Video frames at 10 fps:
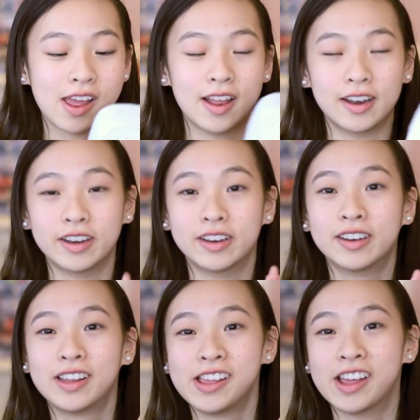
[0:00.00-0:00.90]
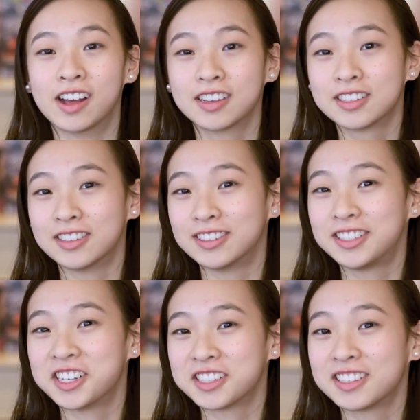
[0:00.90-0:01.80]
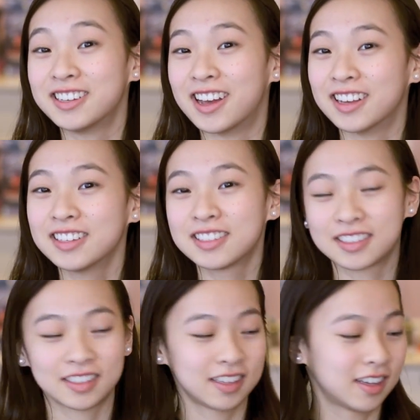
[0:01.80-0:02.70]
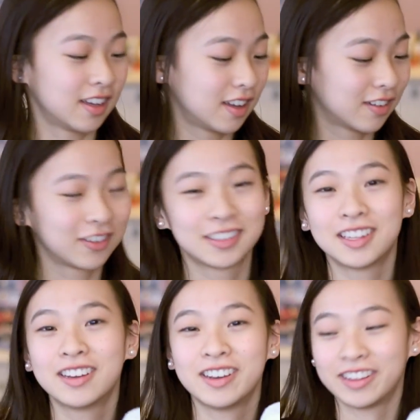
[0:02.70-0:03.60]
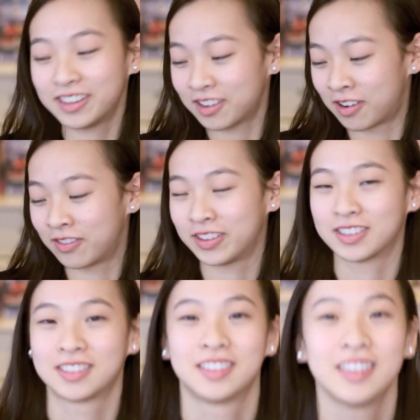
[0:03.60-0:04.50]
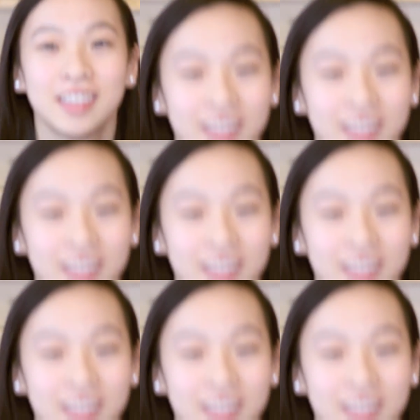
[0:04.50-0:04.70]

And yeah, so it's just an S for Sydney, obviously.